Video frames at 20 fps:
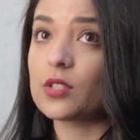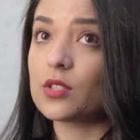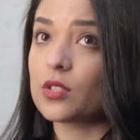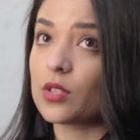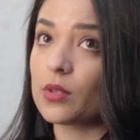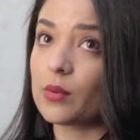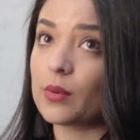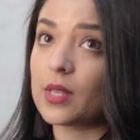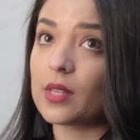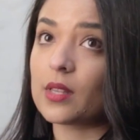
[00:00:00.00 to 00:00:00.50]
to
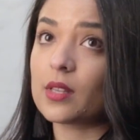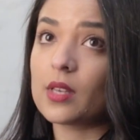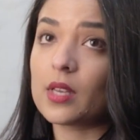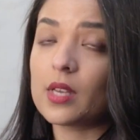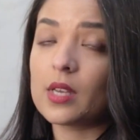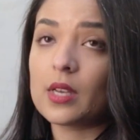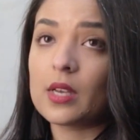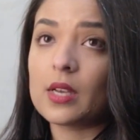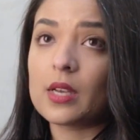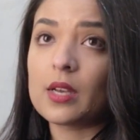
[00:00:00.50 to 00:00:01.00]
do with
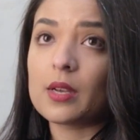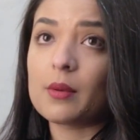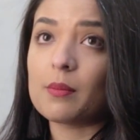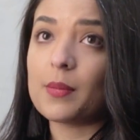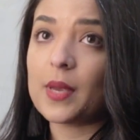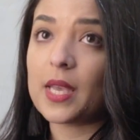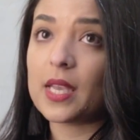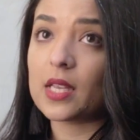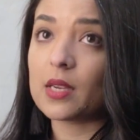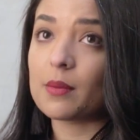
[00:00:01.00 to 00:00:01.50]

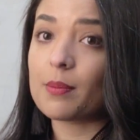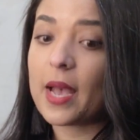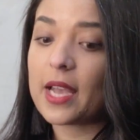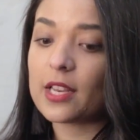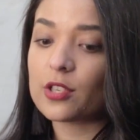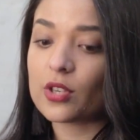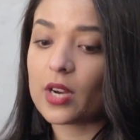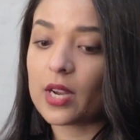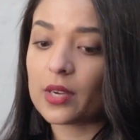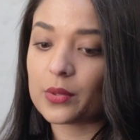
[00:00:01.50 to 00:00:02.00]
being in a
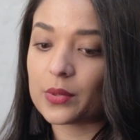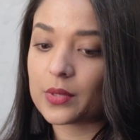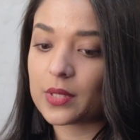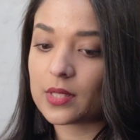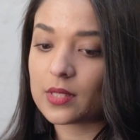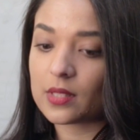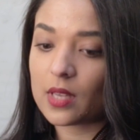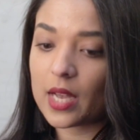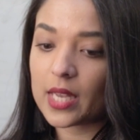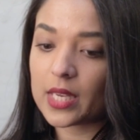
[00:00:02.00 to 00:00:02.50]
patriarchal
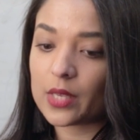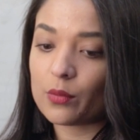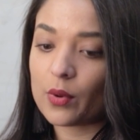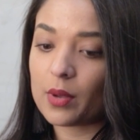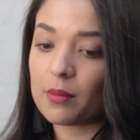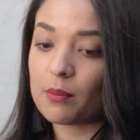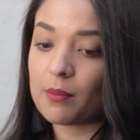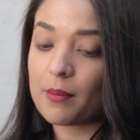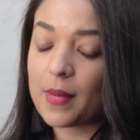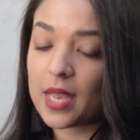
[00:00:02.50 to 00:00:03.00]
society
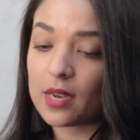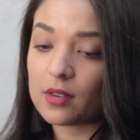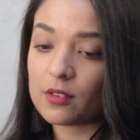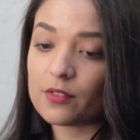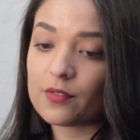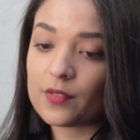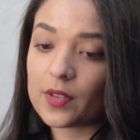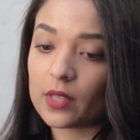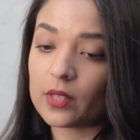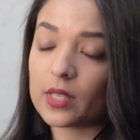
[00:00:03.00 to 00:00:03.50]
where men
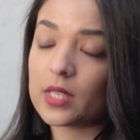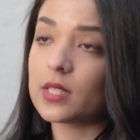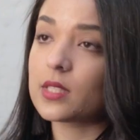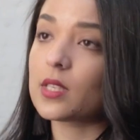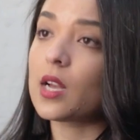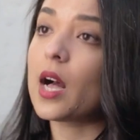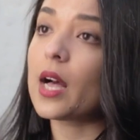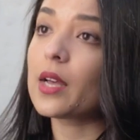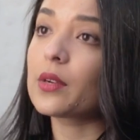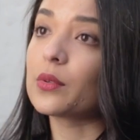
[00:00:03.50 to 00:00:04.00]
feel
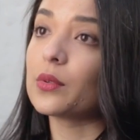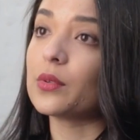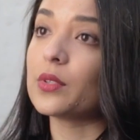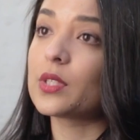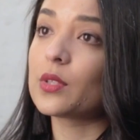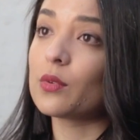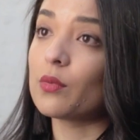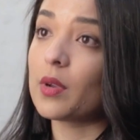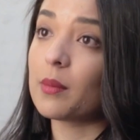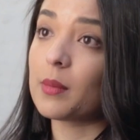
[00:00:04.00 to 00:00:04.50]

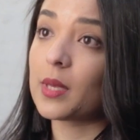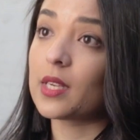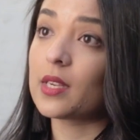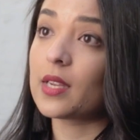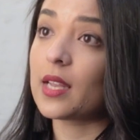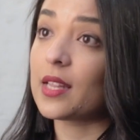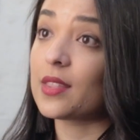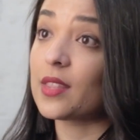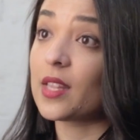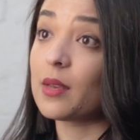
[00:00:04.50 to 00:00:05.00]
entitled to
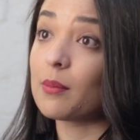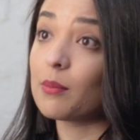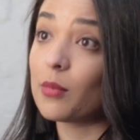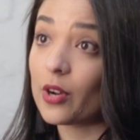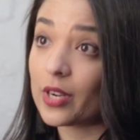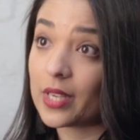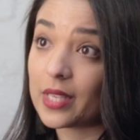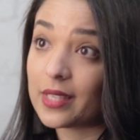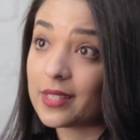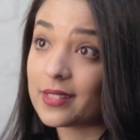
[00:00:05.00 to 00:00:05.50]
women and their
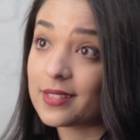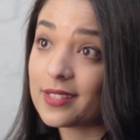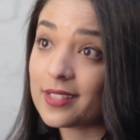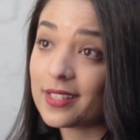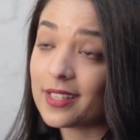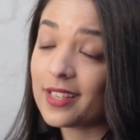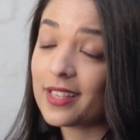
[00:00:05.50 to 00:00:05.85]
bodies.